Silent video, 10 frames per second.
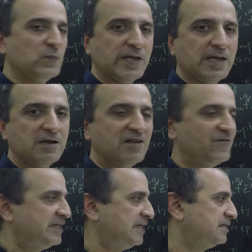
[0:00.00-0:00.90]
mean
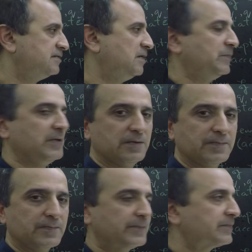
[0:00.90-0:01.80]
with an example.
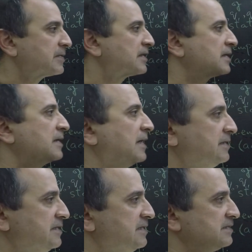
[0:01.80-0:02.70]
In
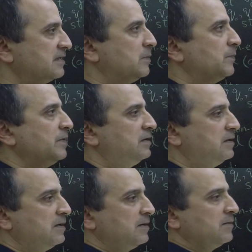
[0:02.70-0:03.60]
this example,
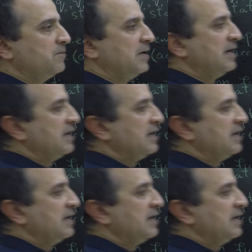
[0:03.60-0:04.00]
my